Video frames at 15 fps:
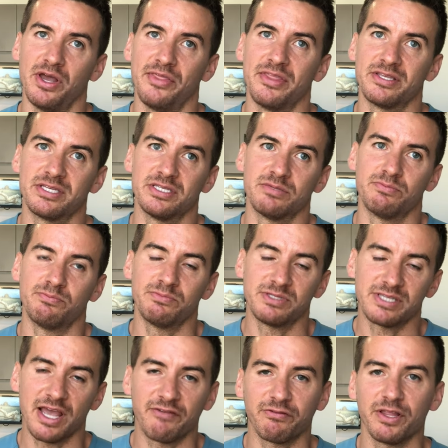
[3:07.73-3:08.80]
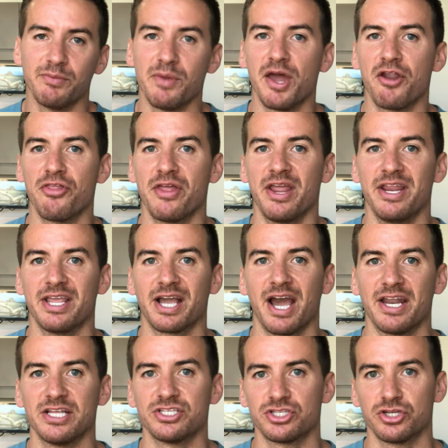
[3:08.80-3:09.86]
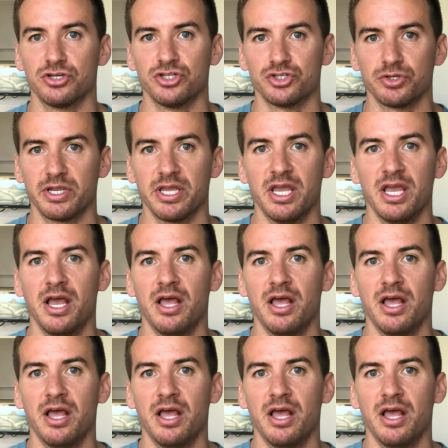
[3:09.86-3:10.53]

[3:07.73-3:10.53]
And this is definitely better than any kind of surgery.